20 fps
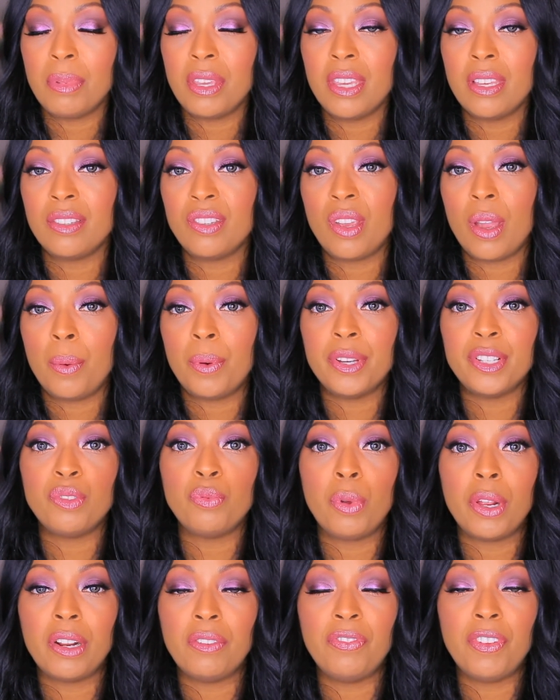because you
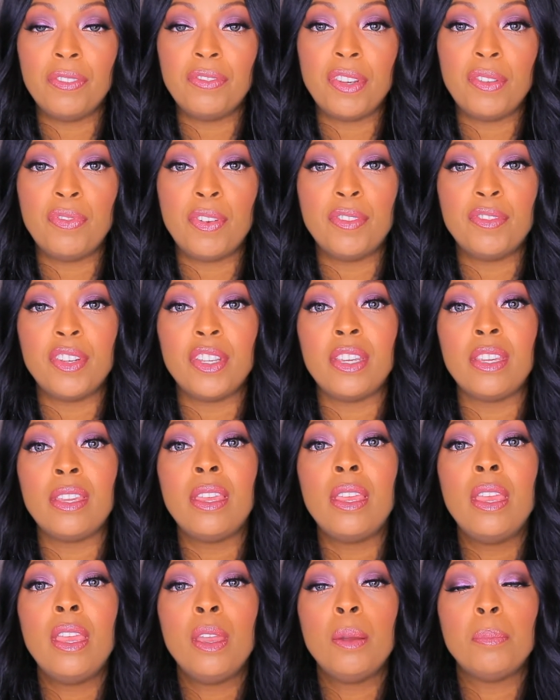always run a
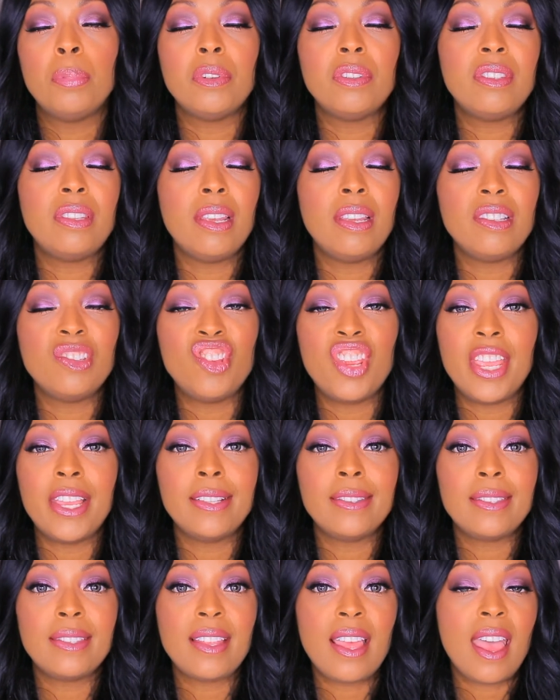50-50%
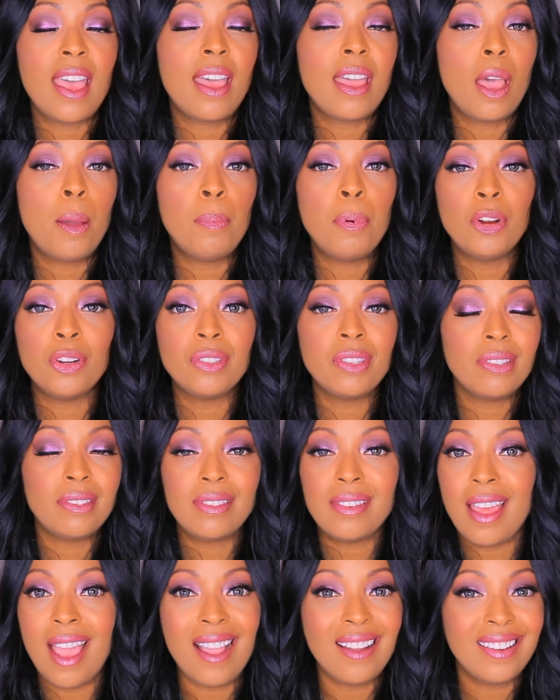chance that a
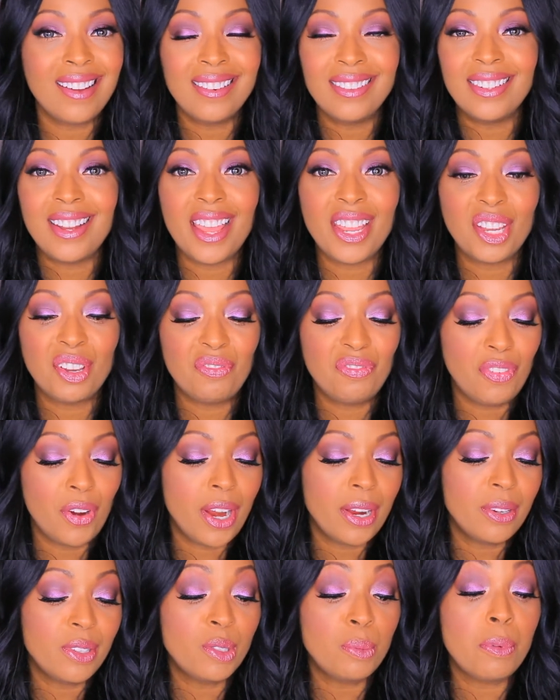person's not going to like a
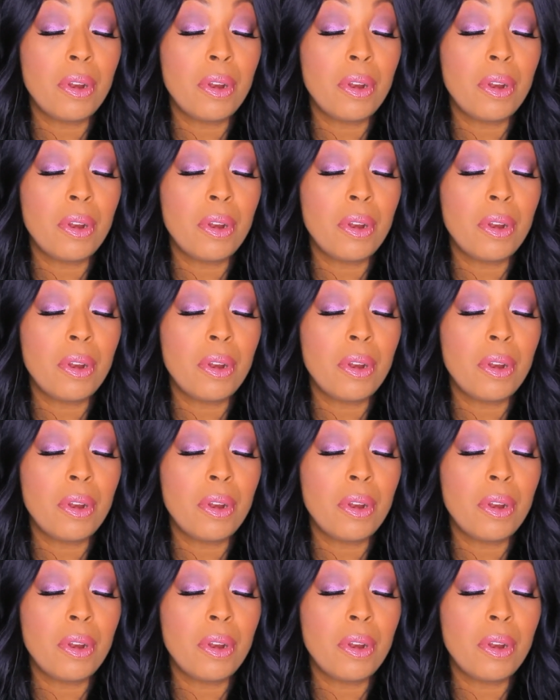fragrance.